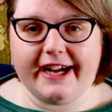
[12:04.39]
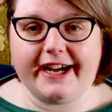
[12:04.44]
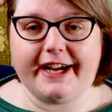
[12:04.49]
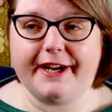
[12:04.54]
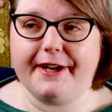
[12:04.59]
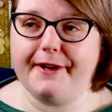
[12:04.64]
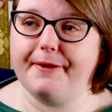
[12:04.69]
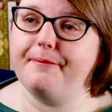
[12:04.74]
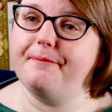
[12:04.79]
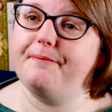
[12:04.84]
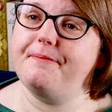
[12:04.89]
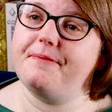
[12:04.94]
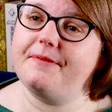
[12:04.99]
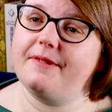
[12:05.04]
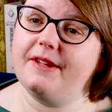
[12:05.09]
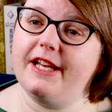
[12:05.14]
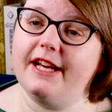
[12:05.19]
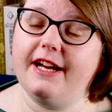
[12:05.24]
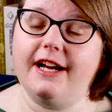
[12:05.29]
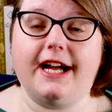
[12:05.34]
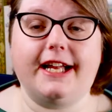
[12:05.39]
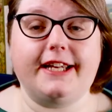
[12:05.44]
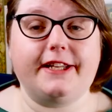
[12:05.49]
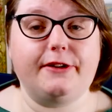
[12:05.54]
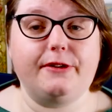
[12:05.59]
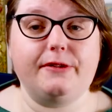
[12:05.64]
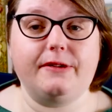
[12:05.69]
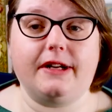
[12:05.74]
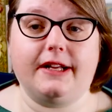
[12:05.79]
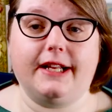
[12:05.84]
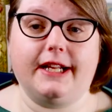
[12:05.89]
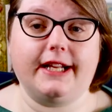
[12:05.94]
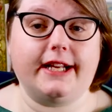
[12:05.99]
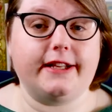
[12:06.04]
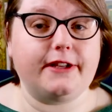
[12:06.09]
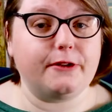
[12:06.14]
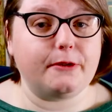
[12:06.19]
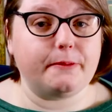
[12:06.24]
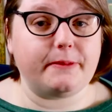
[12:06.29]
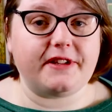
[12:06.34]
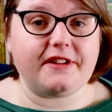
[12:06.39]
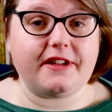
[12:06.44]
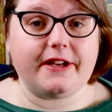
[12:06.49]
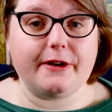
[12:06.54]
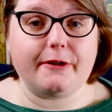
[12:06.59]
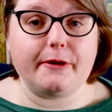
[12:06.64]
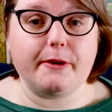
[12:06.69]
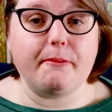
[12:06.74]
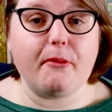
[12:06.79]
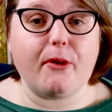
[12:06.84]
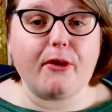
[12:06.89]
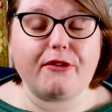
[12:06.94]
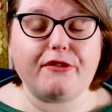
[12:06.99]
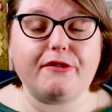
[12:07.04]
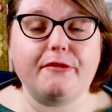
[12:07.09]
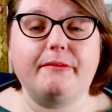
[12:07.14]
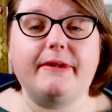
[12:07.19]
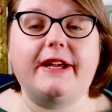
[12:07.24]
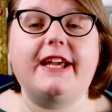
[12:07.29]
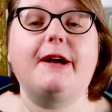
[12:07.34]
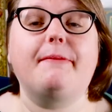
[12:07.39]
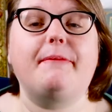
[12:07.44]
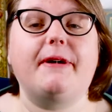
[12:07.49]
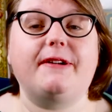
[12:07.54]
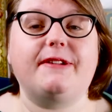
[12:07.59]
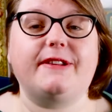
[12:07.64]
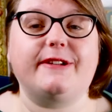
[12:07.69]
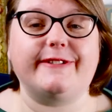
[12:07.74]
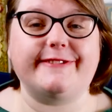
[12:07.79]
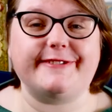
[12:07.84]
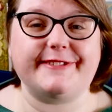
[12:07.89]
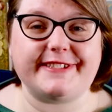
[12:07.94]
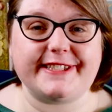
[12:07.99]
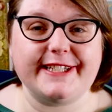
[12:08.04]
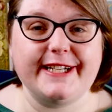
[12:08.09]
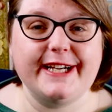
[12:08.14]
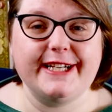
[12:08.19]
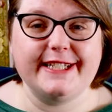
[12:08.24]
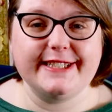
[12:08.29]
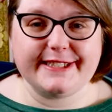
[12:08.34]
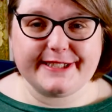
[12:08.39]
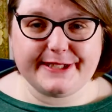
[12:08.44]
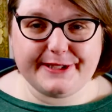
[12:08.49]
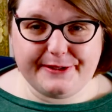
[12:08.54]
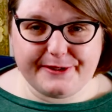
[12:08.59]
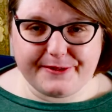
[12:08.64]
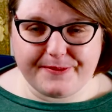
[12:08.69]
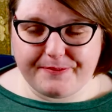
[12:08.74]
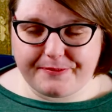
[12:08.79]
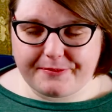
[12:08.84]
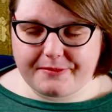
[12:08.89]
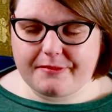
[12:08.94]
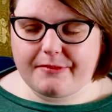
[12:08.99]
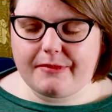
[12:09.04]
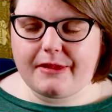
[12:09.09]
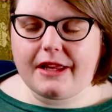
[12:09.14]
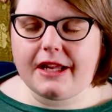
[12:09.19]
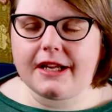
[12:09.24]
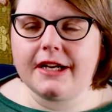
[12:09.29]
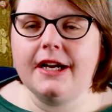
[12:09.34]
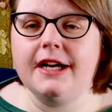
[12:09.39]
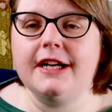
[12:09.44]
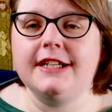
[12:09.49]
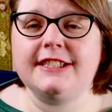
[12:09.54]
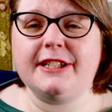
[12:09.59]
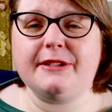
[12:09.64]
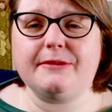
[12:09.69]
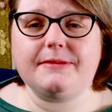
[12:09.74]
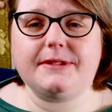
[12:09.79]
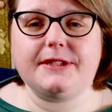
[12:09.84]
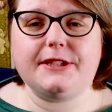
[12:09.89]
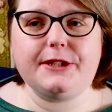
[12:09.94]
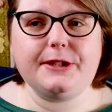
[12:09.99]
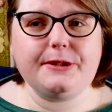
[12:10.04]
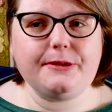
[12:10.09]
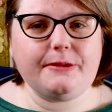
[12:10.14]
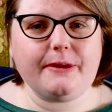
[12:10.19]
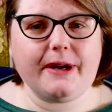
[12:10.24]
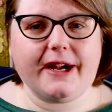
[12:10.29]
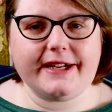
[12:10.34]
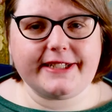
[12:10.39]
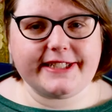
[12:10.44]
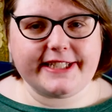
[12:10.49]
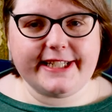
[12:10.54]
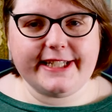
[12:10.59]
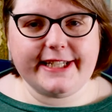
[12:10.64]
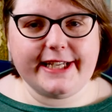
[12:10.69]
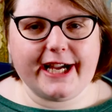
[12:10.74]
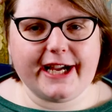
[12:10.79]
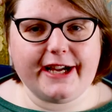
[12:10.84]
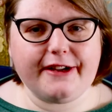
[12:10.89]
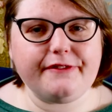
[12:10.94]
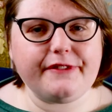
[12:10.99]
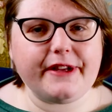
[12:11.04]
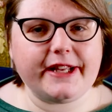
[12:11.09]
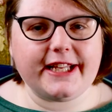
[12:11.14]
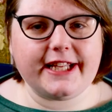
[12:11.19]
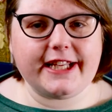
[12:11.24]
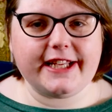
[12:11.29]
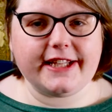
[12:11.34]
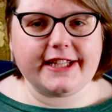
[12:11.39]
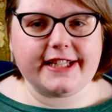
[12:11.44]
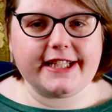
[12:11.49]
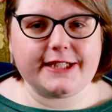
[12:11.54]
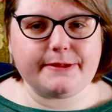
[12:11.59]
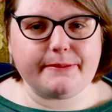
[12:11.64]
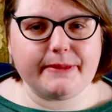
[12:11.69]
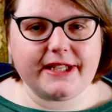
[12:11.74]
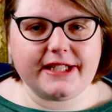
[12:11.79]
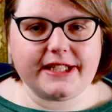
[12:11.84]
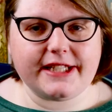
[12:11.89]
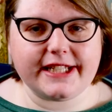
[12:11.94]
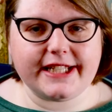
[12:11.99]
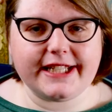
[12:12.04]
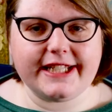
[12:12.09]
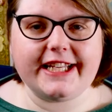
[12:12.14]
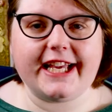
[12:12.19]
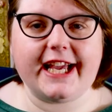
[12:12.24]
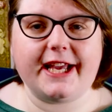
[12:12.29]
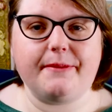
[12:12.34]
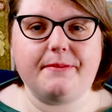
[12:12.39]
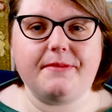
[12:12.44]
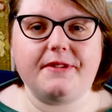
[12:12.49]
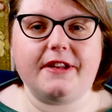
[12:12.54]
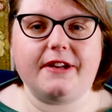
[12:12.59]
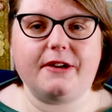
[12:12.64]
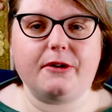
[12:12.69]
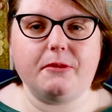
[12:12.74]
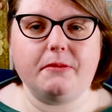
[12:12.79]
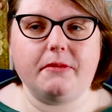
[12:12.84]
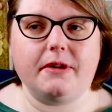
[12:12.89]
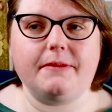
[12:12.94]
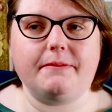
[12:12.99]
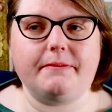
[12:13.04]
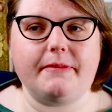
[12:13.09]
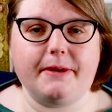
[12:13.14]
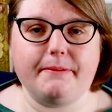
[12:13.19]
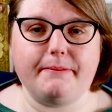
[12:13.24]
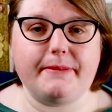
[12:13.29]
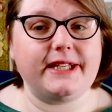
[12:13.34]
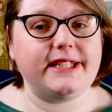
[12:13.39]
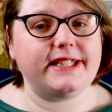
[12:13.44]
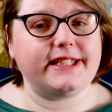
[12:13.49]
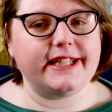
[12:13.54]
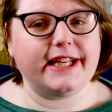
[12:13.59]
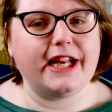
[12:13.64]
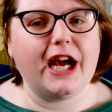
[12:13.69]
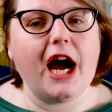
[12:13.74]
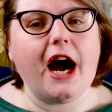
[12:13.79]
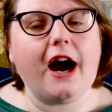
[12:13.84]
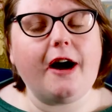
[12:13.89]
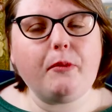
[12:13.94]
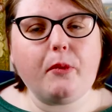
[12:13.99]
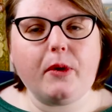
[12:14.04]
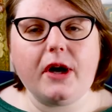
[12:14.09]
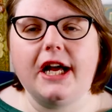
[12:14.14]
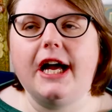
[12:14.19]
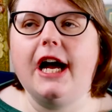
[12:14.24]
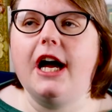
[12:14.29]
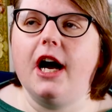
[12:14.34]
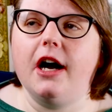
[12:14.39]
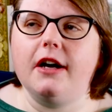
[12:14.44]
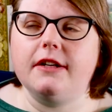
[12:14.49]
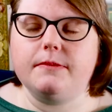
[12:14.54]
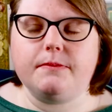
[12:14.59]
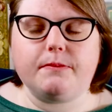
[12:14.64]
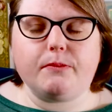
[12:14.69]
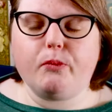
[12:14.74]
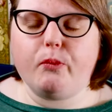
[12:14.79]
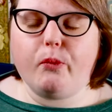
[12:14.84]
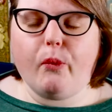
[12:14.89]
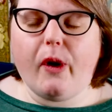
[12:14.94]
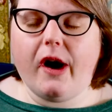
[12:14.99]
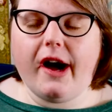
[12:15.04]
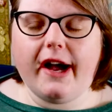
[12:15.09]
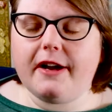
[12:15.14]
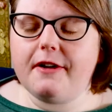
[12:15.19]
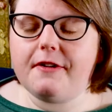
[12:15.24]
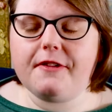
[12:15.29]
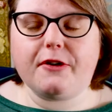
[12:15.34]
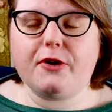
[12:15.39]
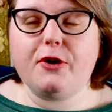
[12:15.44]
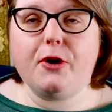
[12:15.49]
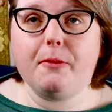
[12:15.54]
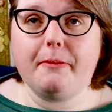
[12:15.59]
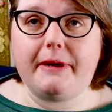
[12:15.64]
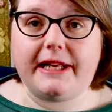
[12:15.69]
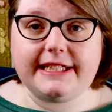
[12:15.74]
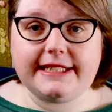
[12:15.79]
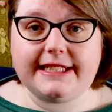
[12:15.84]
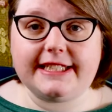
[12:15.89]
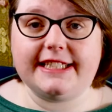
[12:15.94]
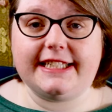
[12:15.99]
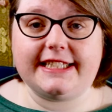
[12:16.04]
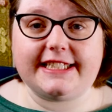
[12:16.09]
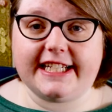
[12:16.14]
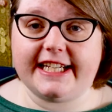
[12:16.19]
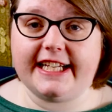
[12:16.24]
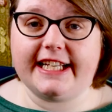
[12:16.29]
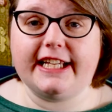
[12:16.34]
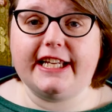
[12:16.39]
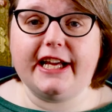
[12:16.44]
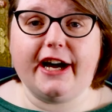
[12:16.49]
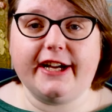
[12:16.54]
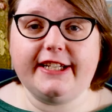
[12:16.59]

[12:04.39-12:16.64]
Um, yeah, and you'll, uh, you'll be hearing more from me about those soon. So do you actually have any of these mint tin games at home? A mint tin? Or oh, well, why are there no mints in the tin?